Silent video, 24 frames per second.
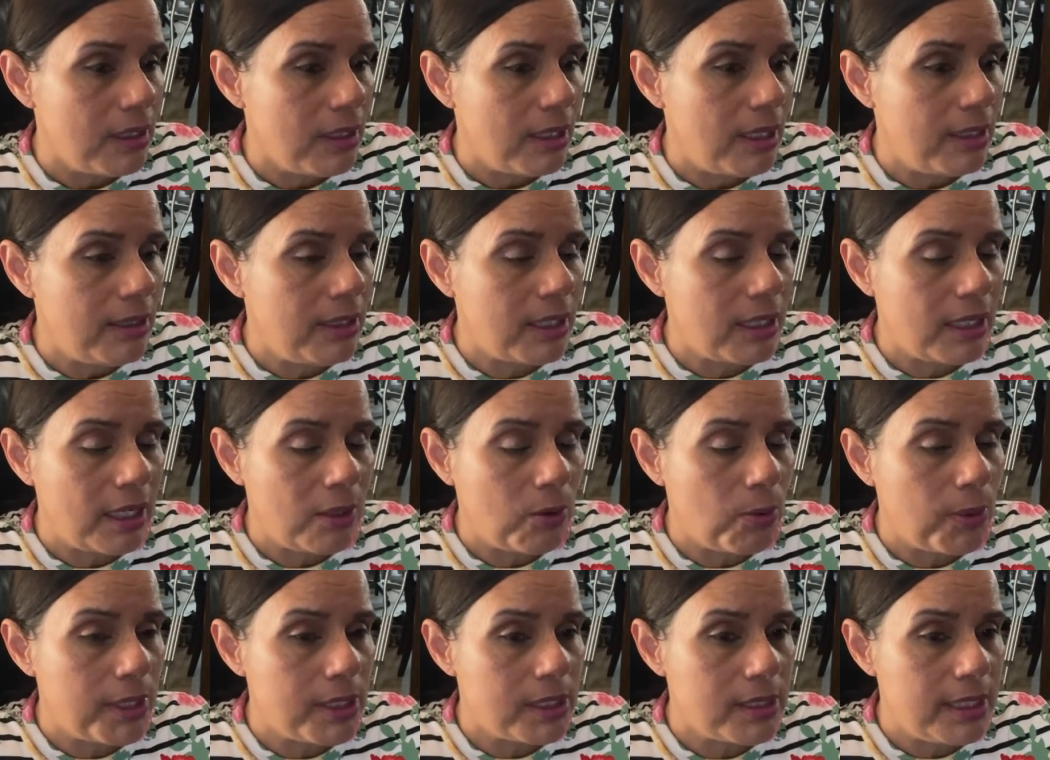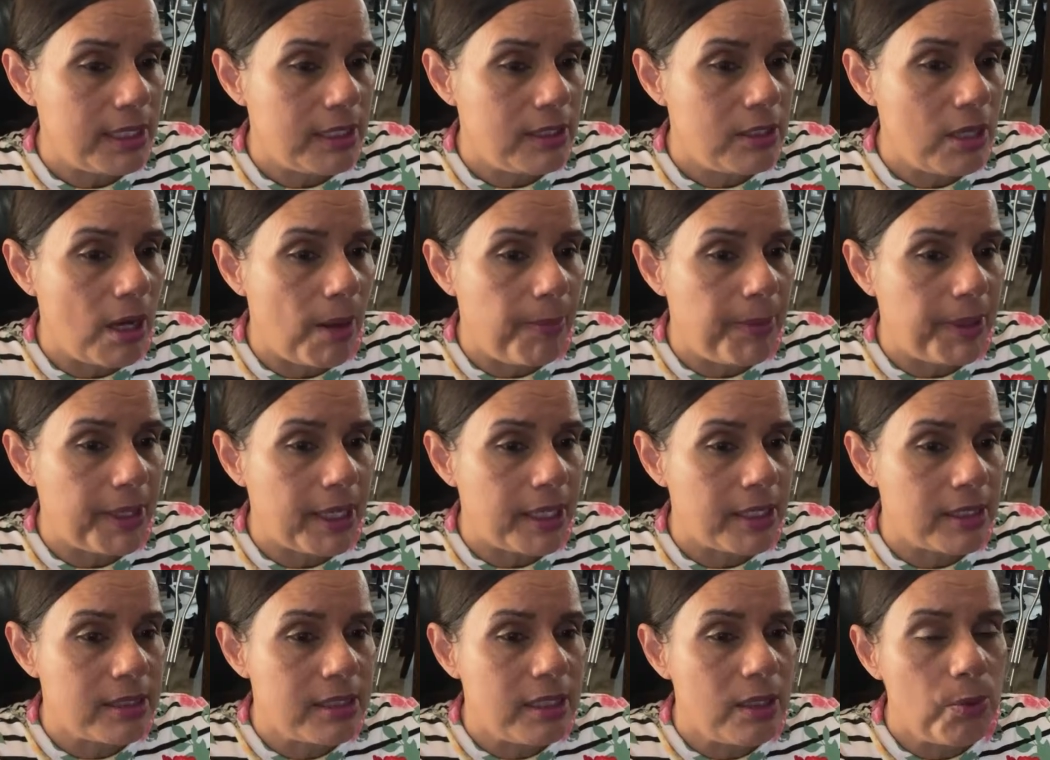I don't want to say topic.
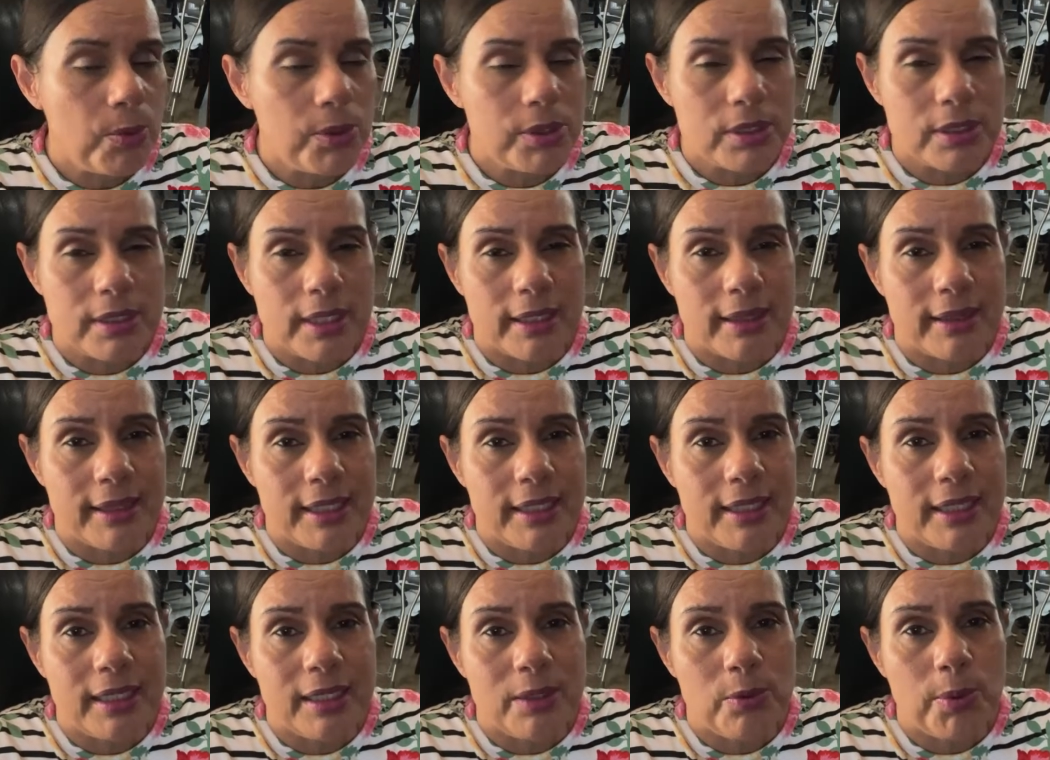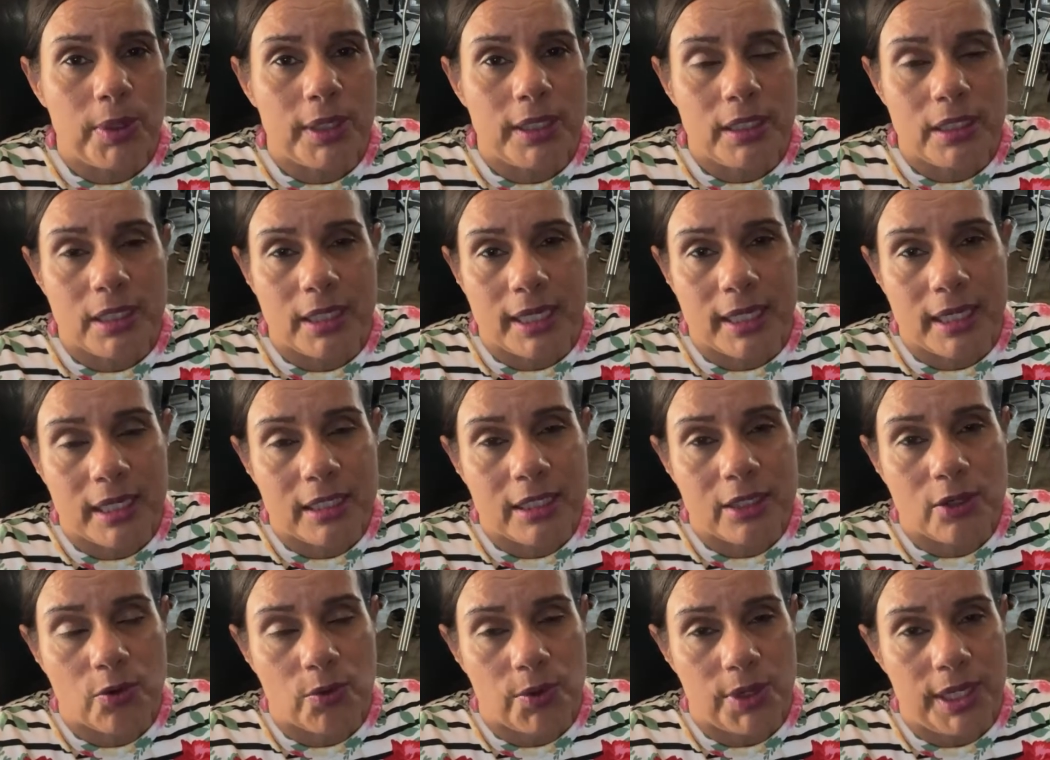It still wasn't a thing that he wanted to get a
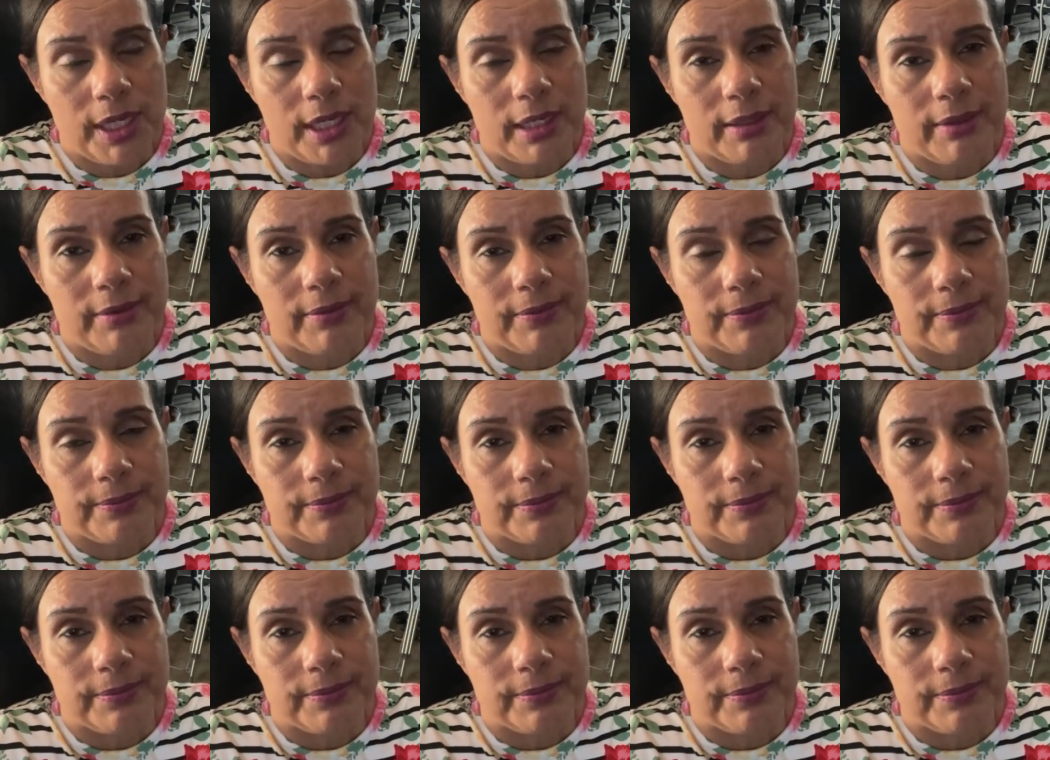degree in.